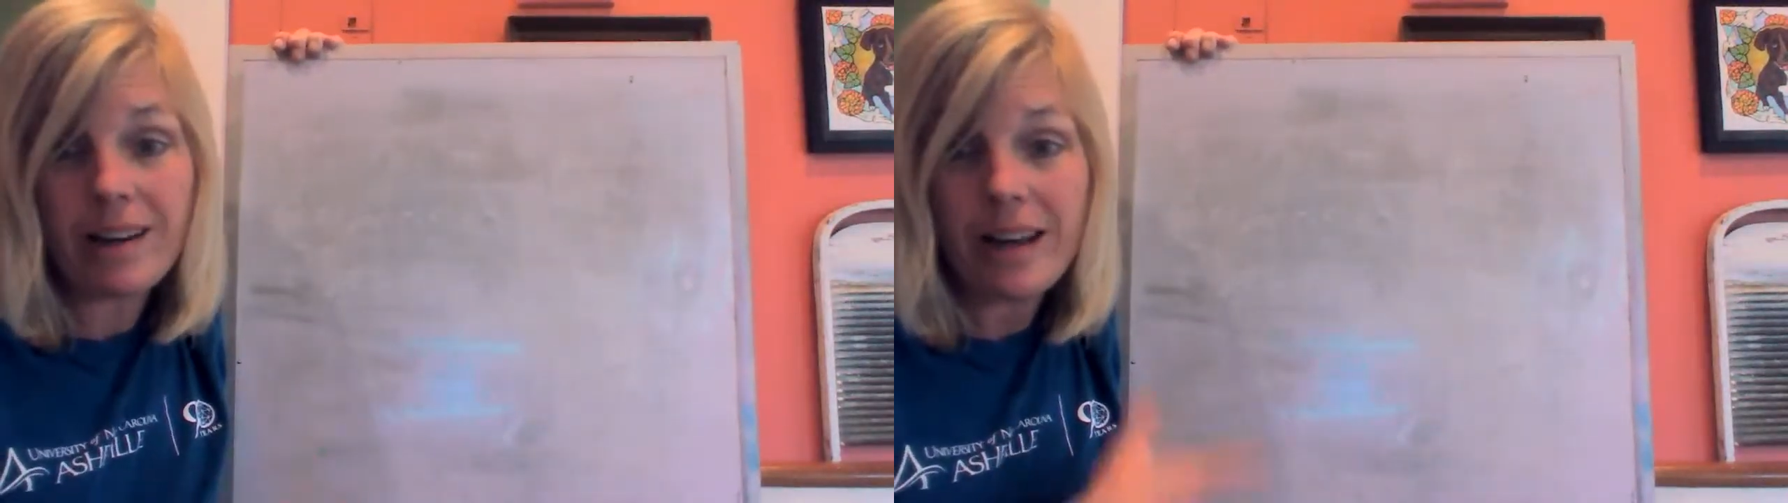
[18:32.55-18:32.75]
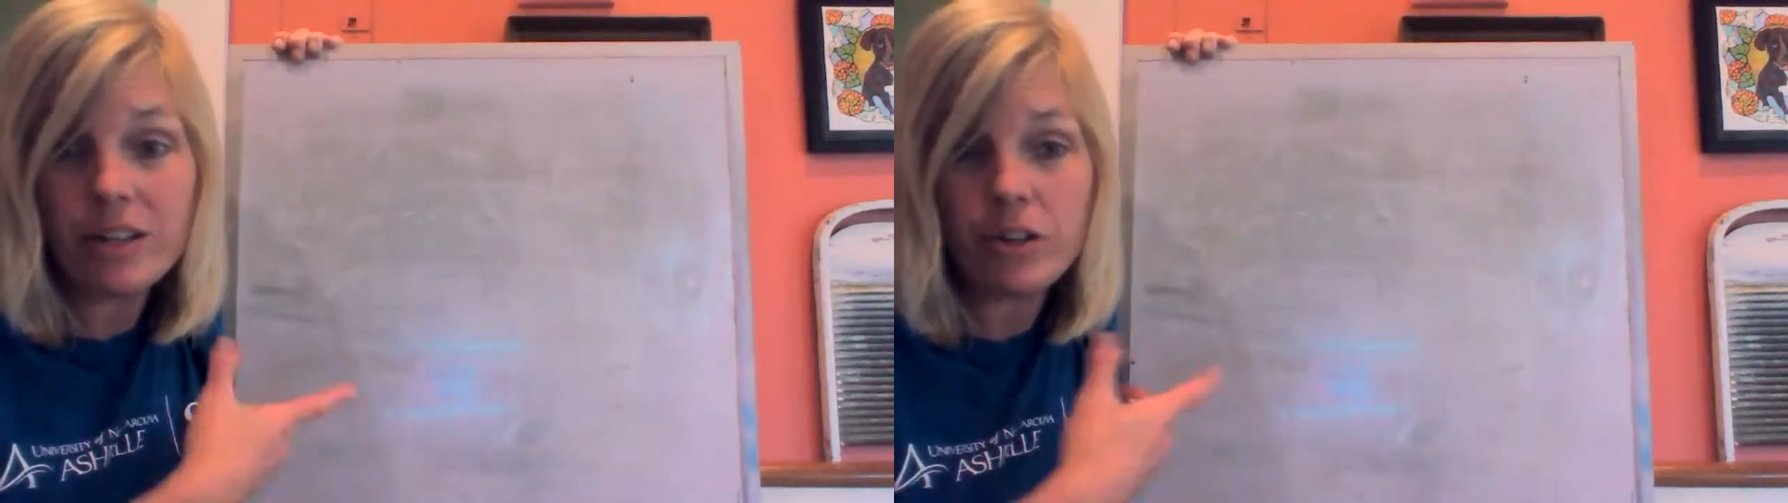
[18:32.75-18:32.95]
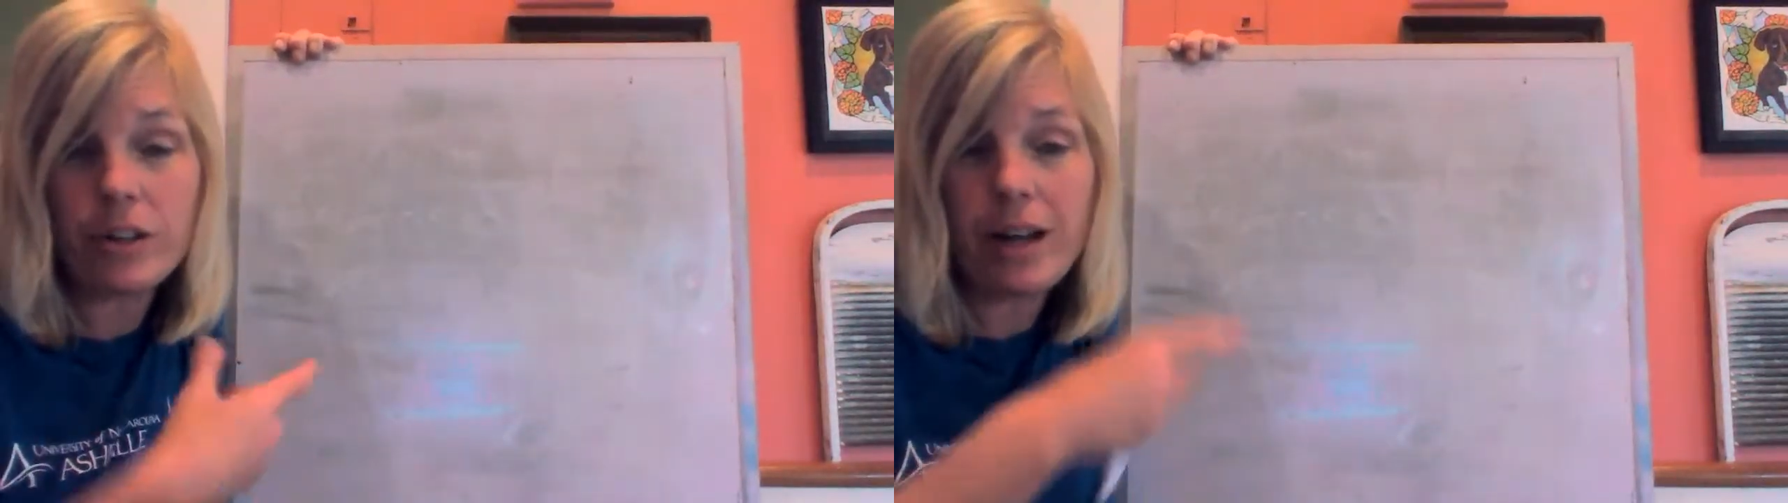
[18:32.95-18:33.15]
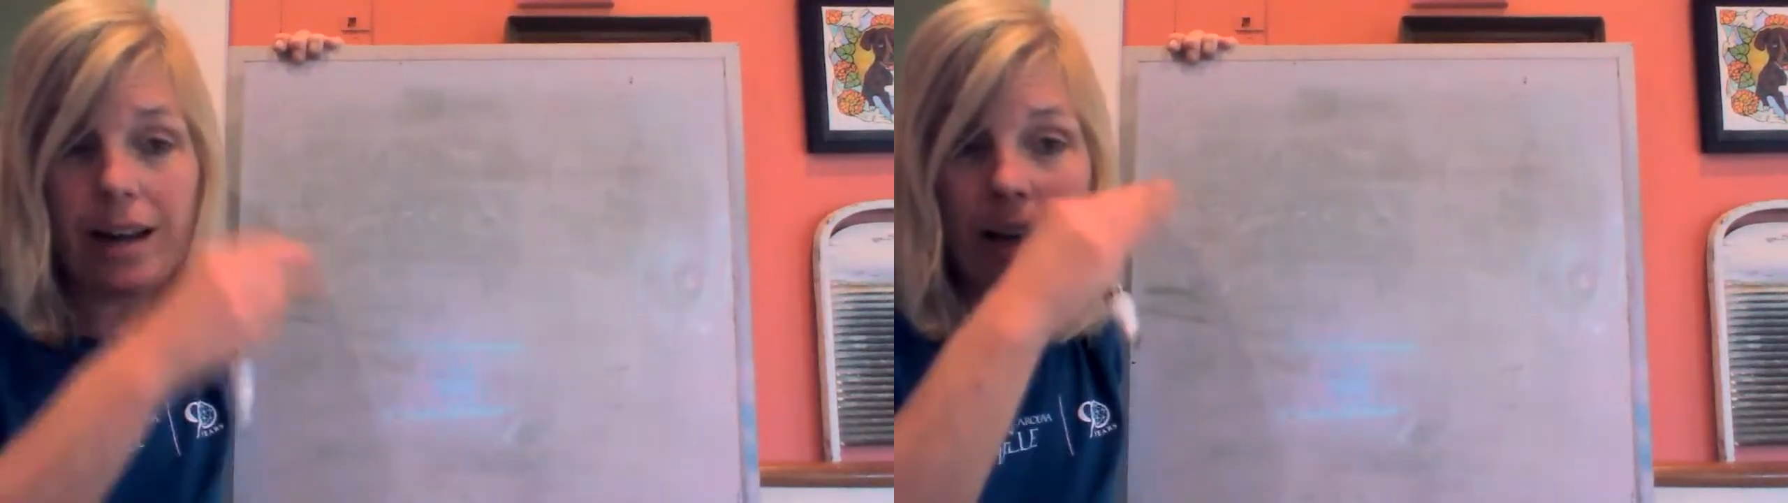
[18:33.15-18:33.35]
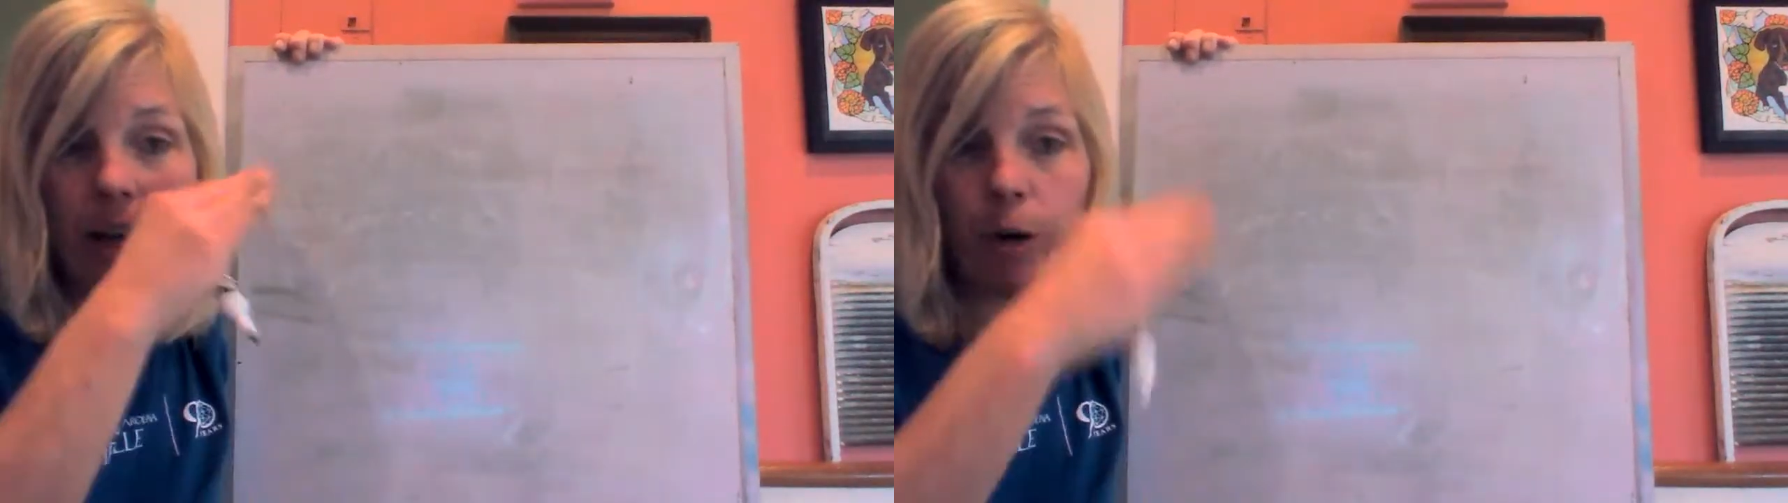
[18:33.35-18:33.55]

In nature, it kind of